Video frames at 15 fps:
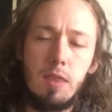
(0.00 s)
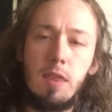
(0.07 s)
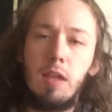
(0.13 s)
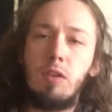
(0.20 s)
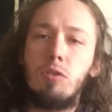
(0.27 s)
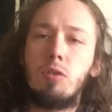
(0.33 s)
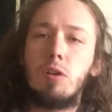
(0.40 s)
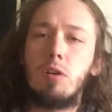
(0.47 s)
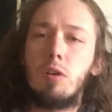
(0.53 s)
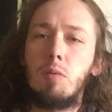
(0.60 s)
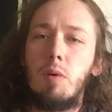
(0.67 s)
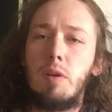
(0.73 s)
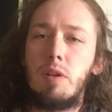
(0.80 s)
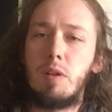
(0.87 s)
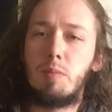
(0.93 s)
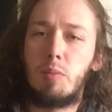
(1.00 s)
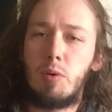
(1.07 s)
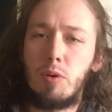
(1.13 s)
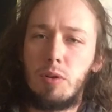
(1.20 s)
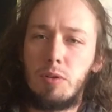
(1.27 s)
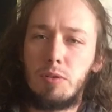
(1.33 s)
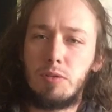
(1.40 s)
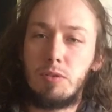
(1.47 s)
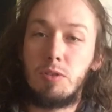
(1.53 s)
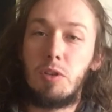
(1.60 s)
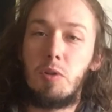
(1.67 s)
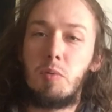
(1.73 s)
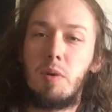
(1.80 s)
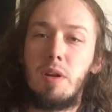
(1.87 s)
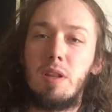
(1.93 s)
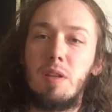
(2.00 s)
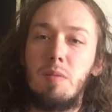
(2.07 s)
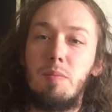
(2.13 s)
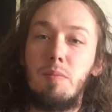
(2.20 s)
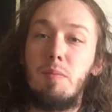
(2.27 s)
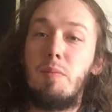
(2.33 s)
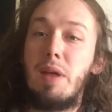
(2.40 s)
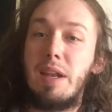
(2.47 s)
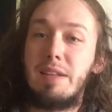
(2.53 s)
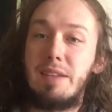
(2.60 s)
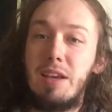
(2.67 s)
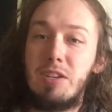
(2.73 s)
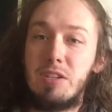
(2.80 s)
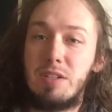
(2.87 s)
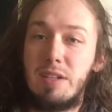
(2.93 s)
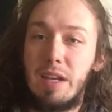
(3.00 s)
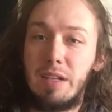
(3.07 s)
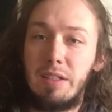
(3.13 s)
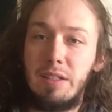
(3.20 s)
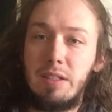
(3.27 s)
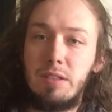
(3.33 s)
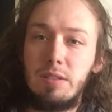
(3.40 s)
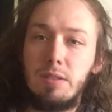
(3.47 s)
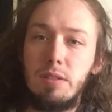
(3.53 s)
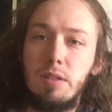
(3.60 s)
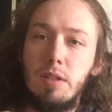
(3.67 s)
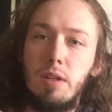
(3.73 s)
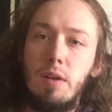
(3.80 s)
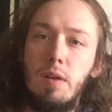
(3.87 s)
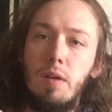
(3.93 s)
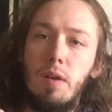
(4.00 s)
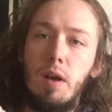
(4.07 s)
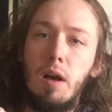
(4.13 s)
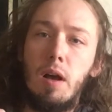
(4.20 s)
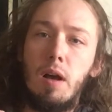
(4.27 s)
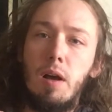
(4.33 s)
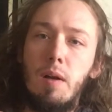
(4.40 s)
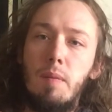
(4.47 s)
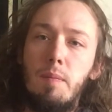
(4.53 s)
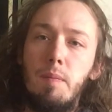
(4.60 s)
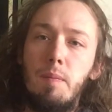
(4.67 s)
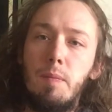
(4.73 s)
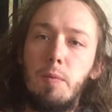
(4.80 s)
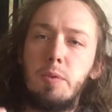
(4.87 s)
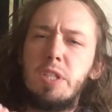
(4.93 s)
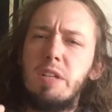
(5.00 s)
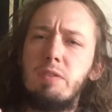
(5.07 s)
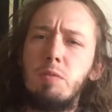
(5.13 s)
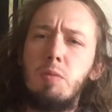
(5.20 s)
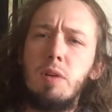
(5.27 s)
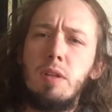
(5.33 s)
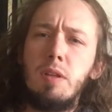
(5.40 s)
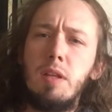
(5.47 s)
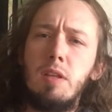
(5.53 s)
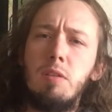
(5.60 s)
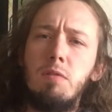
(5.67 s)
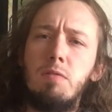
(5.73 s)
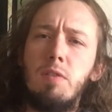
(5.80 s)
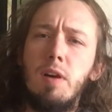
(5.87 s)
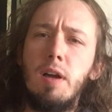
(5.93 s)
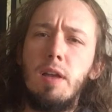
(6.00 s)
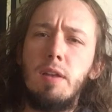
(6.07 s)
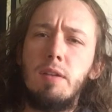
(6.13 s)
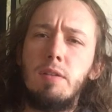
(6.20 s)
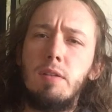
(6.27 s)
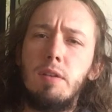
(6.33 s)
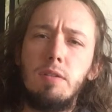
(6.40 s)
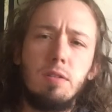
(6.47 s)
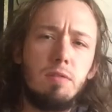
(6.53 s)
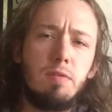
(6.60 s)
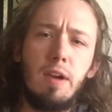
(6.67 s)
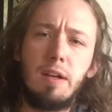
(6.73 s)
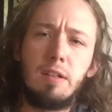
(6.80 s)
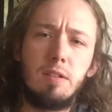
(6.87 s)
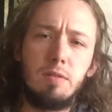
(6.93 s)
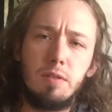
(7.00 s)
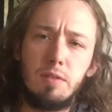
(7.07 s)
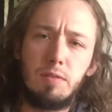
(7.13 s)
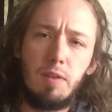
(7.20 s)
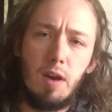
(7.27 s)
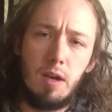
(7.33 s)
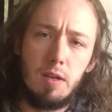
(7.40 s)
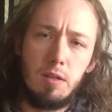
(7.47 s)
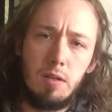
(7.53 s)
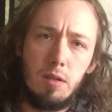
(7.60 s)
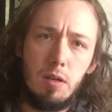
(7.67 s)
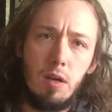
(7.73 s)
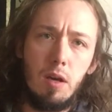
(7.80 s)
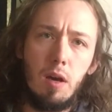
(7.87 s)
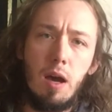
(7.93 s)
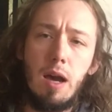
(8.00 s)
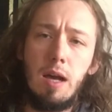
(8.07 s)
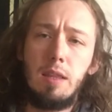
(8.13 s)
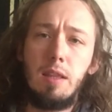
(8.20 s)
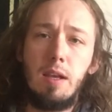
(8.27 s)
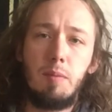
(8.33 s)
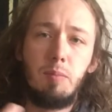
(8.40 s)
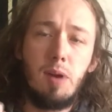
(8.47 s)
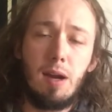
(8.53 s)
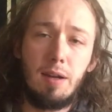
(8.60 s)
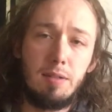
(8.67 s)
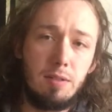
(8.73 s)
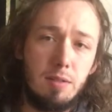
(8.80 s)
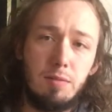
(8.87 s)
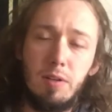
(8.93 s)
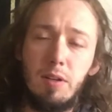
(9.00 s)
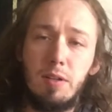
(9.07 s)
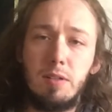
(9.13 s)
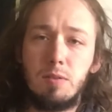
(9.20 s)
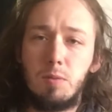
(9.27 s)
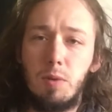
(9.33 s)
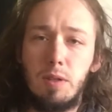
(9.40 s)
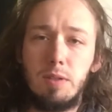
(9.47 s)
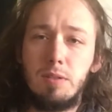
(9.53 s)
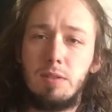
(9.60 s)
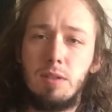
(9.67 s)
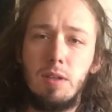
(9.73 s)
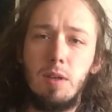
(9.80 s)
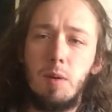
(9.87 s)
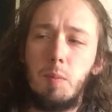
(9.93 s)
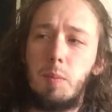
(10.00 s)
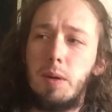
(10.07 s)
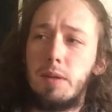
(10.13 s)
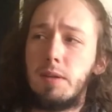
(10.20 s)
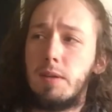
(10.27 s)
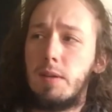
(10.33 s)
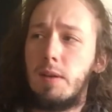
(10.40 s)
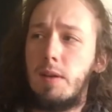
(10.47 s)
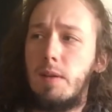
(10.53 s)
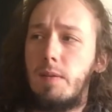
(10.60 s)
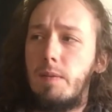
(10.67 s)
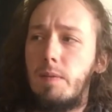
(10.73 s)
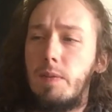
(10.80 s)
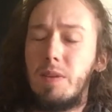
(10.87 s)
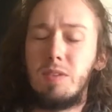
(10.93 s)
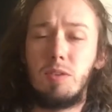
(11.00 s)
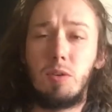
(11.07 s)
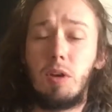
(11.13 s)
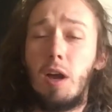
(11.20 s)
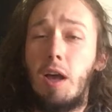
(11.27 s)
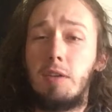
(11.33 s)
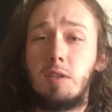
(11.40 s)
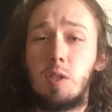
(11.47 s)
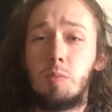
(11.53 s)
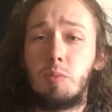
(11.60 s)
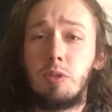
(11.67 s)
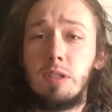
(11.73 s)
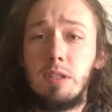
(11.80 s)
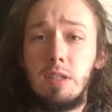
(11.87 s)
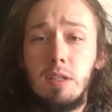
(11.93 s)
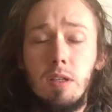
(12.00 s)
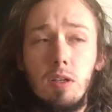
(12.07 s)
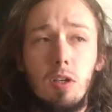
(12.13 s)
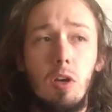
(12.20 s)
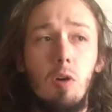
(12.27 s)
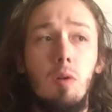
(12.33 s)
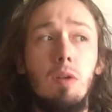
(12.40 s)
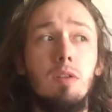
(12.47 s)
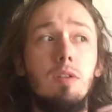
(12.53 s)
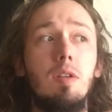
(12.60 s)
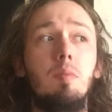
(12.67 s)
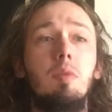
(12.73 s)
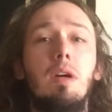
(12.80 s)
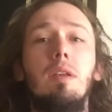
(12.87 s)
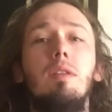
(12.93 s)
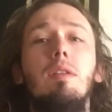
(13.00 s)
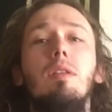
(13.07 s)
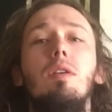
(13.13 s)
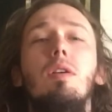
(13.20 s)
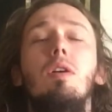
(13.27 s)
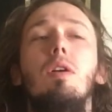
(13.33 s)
then you go to one of the portals. You go one of the meditation techniques. Whichever one that you find is effective is fine. I like practicing various ones, but so conscious breathing, go into your breath,